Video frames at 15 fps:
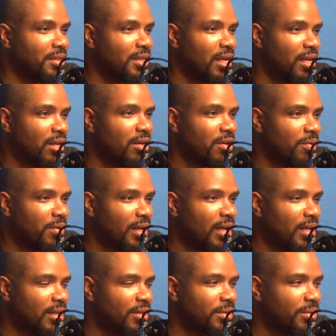like, you know what,
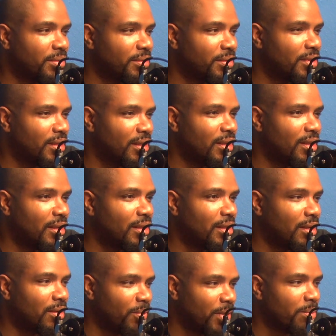
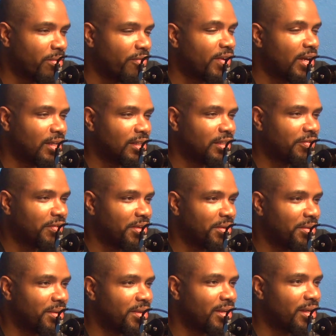we can provide this for
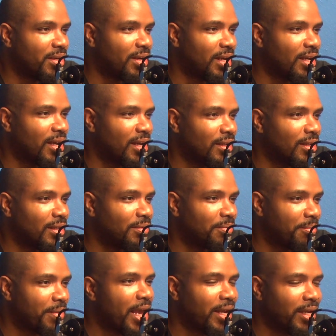you. You know, I
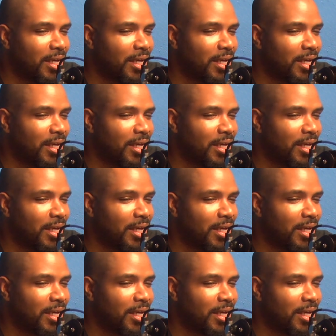got back up.